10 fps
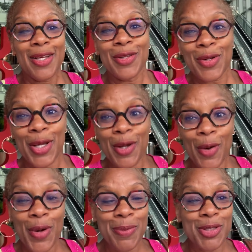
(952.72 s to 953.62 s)
You can
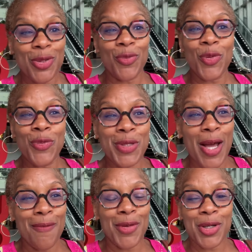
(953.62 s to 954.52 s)
go up to the
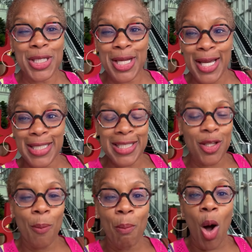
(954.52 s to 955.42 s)
rooftop, very nice.
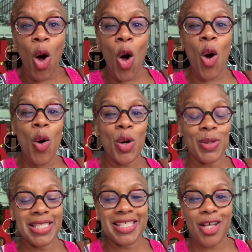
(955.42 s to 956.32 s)
The mall
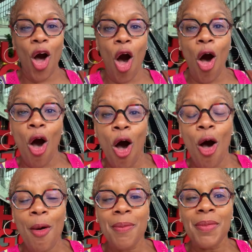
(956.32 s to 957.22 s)
is
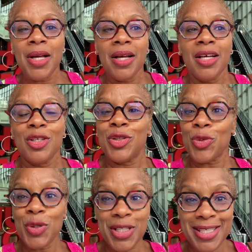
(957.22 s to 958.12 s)
calm
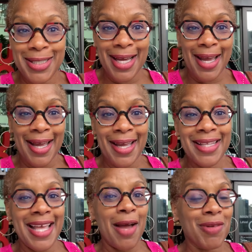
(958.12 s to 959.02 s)
during the day.
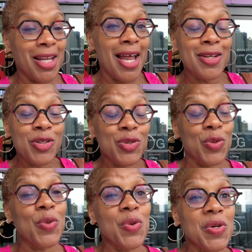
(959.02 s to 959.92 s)
They have a lot of
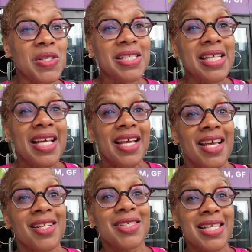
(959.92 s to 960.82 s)
stores.
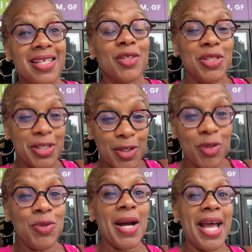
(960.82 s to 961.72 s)
It looks like they're
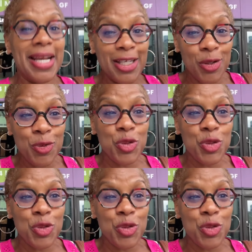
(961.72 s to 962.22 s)
still adding new